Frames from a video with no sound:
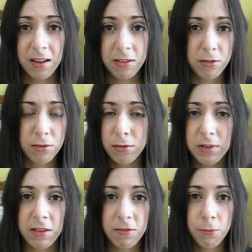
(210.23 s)
I thought, oh,
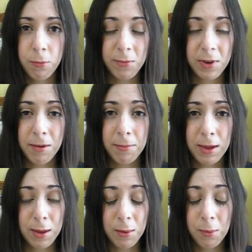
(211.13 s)
that's gonna
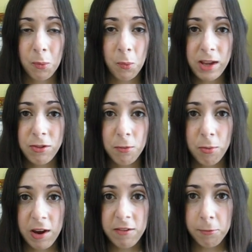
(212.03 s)
be way too
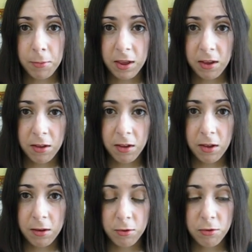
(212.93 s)
bright for me,
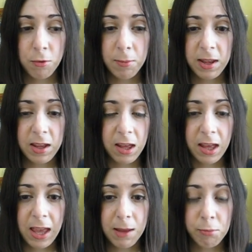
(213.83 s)
because normally I
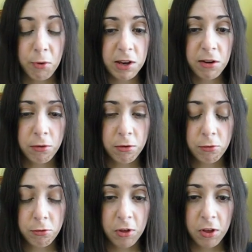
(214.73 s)
hate bright
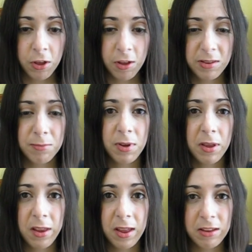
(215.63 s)
corals,
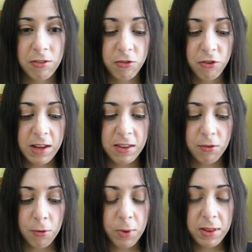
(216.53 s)
but I just tried this
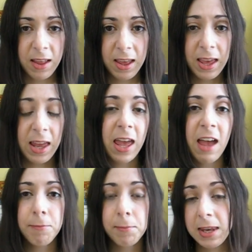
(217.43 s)
on one day and I
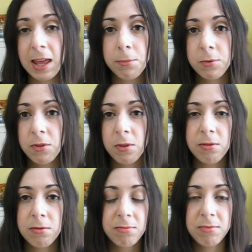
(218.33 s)
haven't been able to
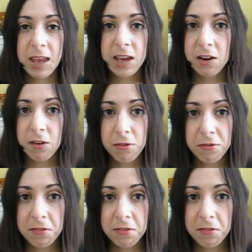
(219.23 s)
take it off.